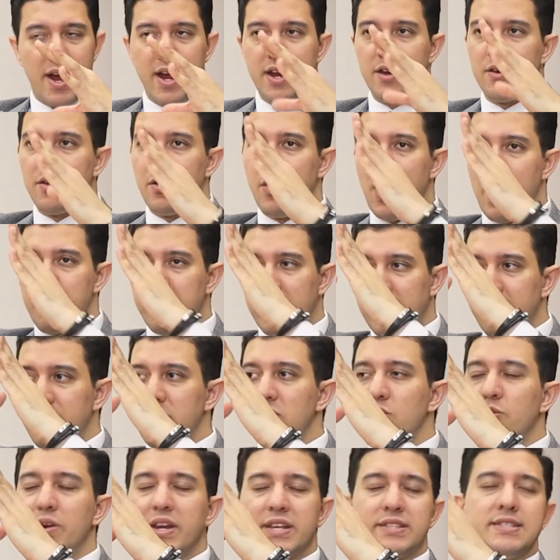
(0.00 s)
right? I'm
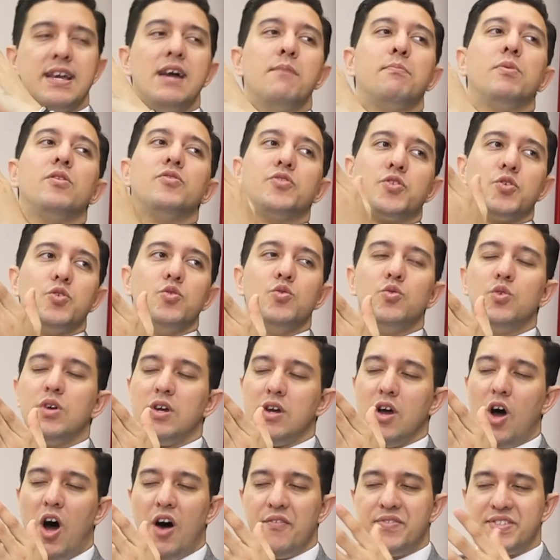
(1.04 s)
giving you an example through,
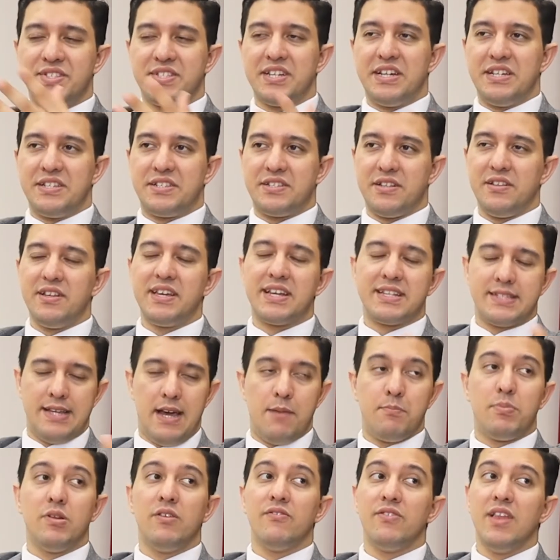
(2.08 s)
obviously, a silly
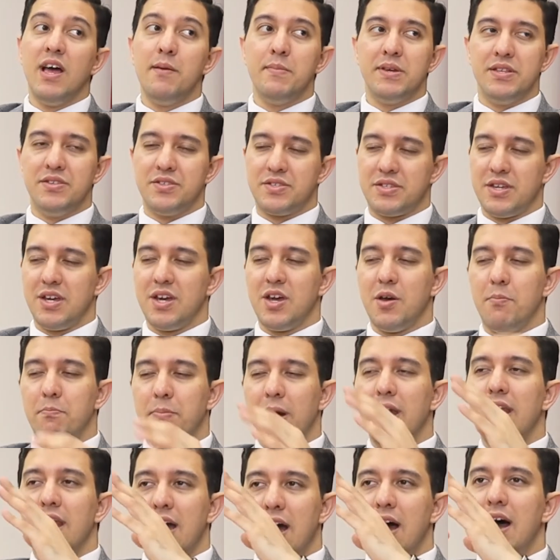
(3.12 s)
example of lemons,
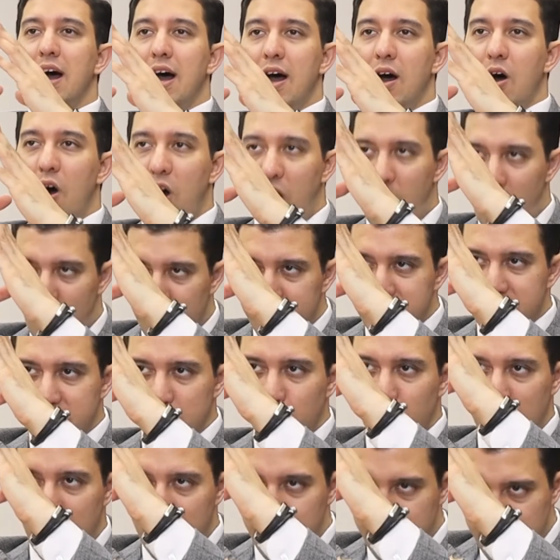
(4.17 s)
but
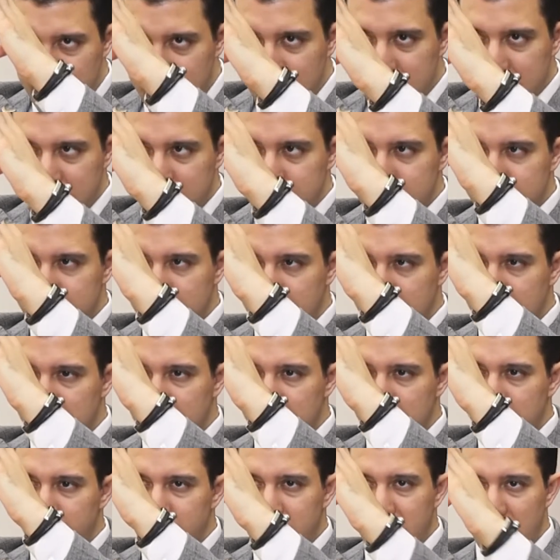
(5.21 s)
obviously what I mean is
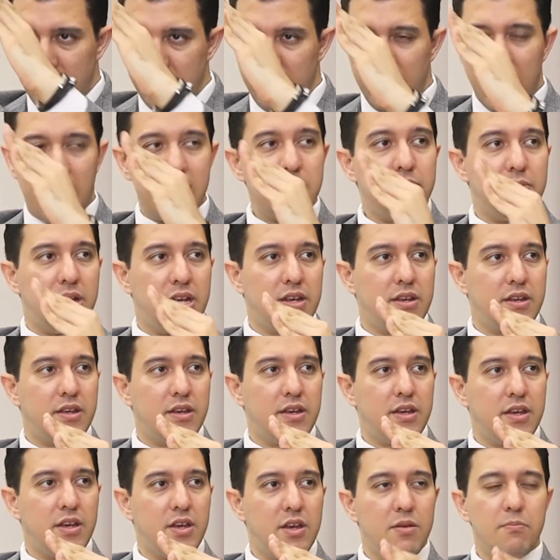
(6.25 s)
the alignment.
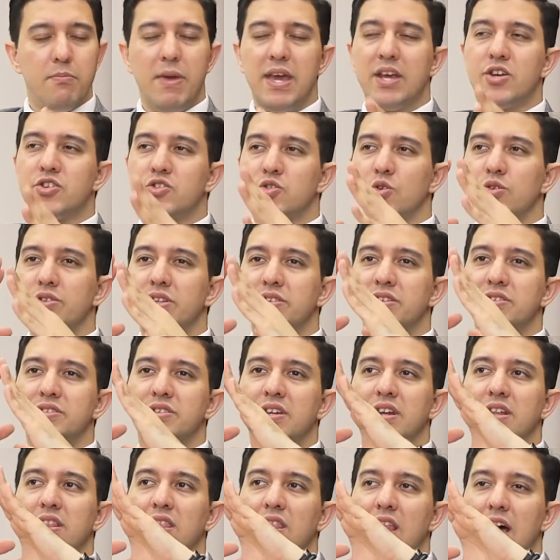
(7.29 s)
Make sure that
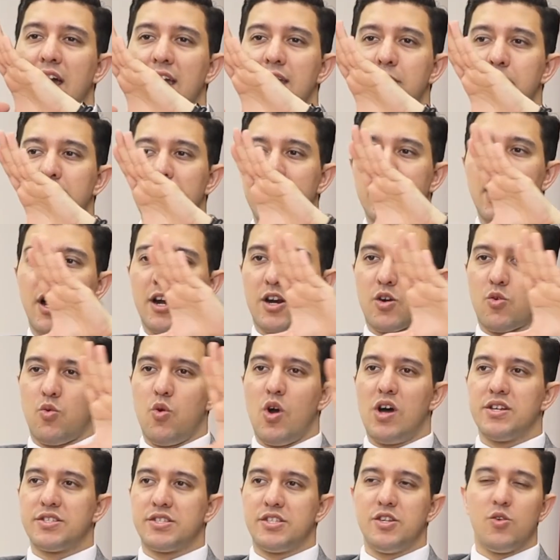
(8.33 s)
there's an alignment
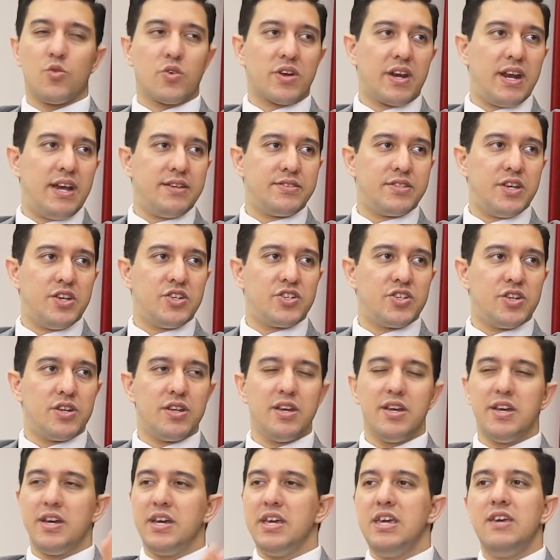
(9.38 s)
across the
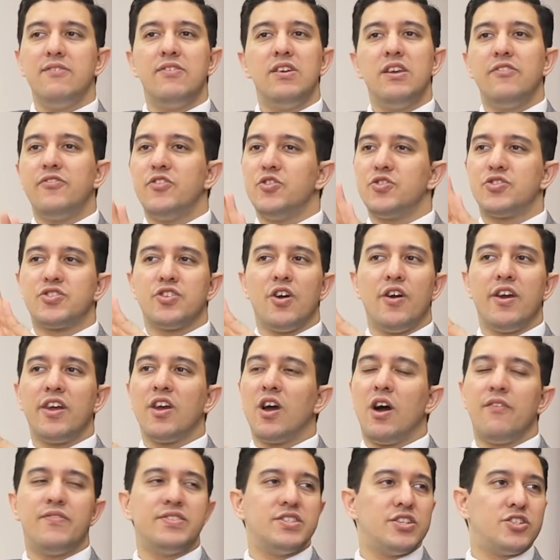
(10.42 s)
organization. Even if you're
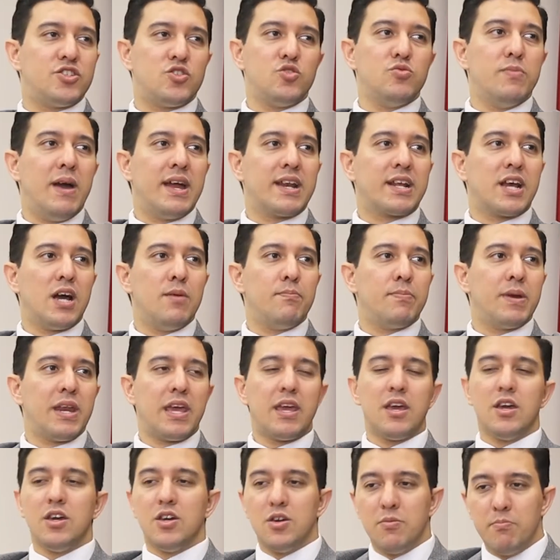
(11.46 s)
starting off as a two-man
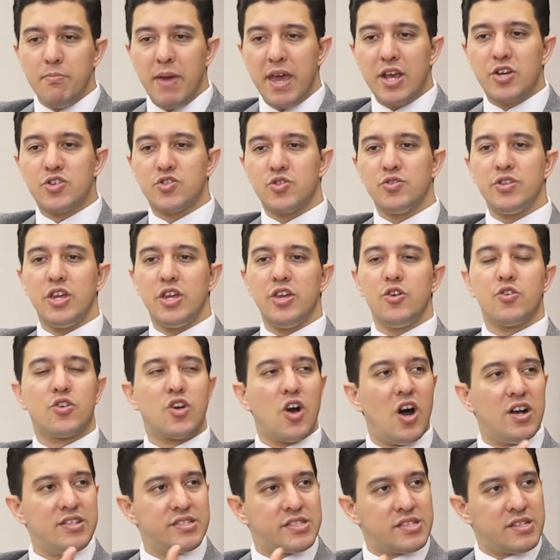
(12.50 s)
company, make sure that you
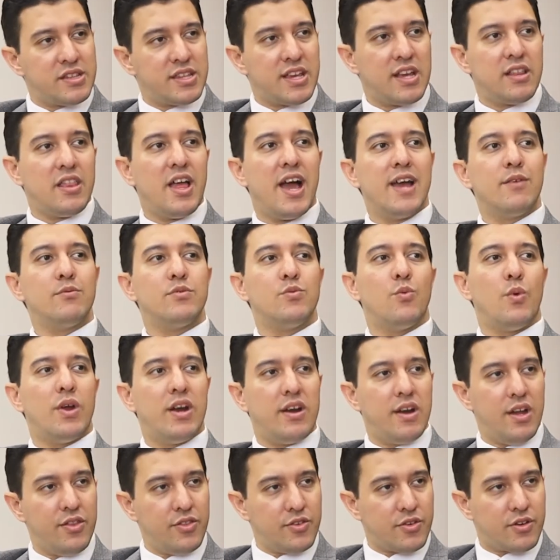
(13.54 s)
constantly align with one
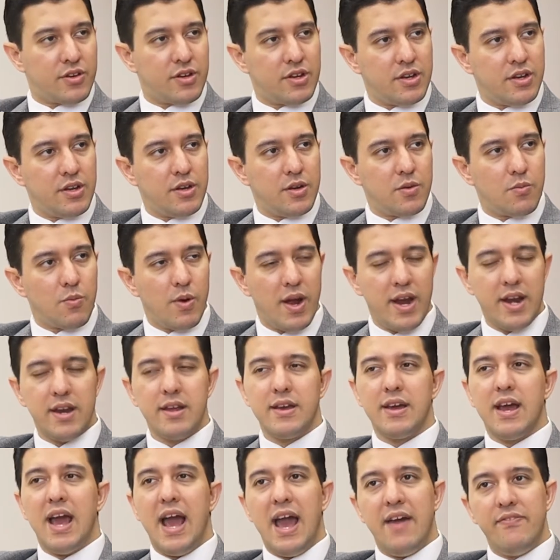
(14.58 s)
another, right?
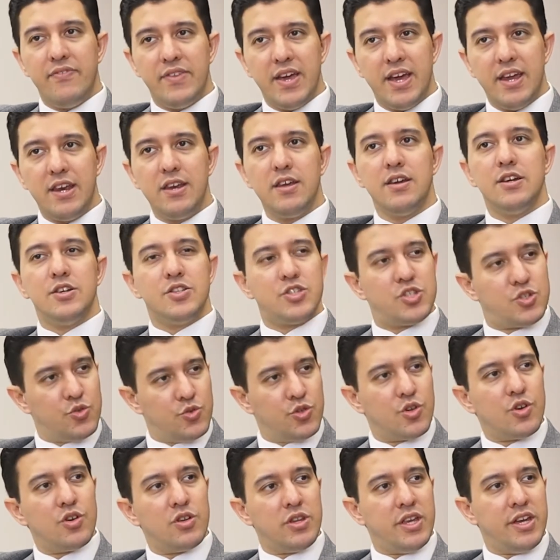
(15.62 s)
And then
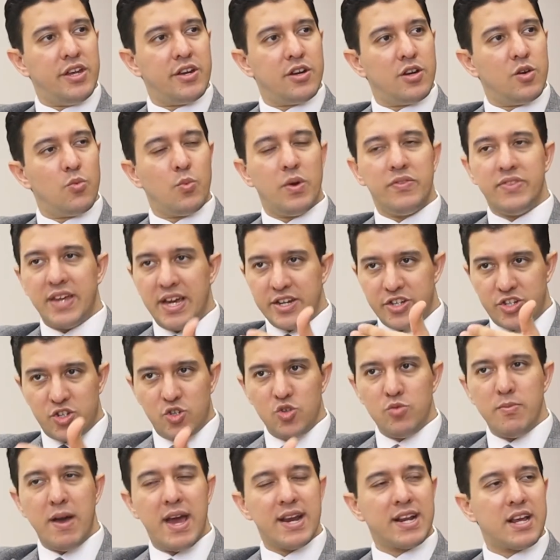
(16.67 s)
sooner or later, when that
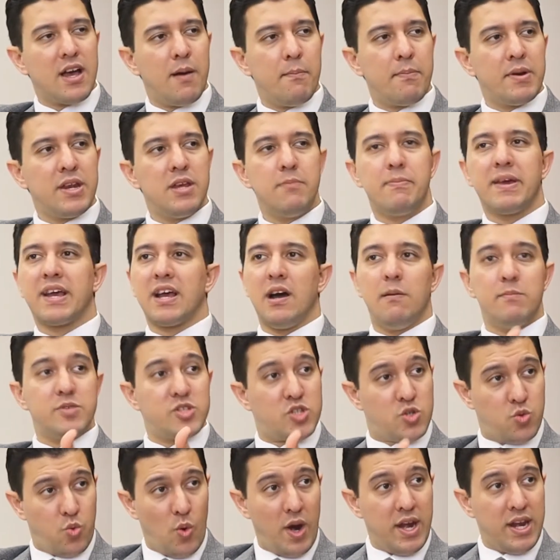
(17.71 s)
two-man company
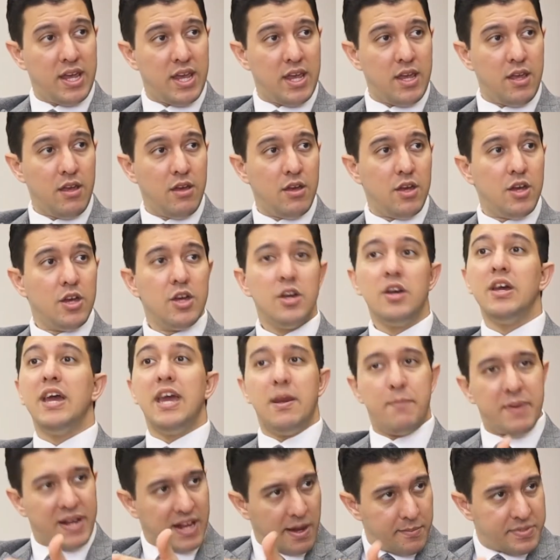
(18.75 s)
becomes 20,
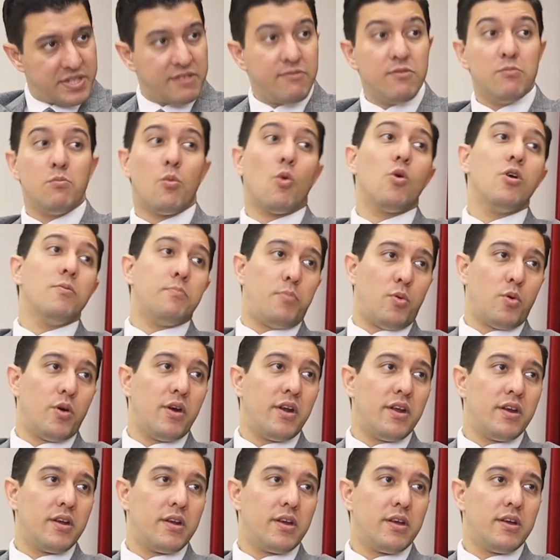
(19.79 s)
it becomes even more
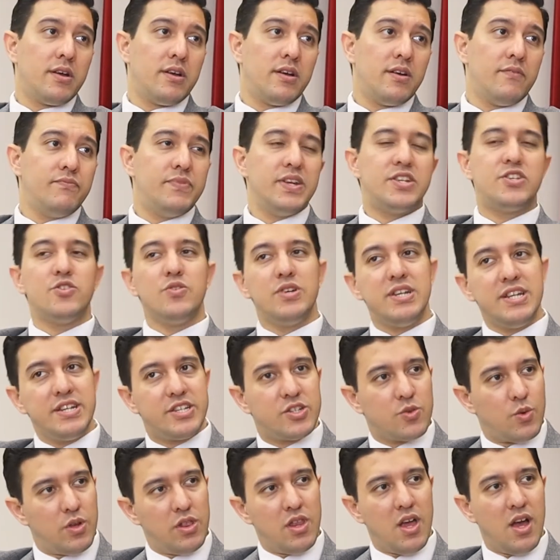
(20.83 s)
important that you
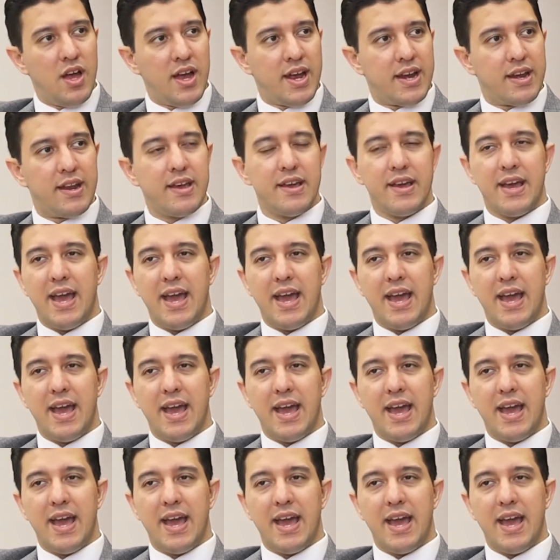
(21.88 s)
need to align.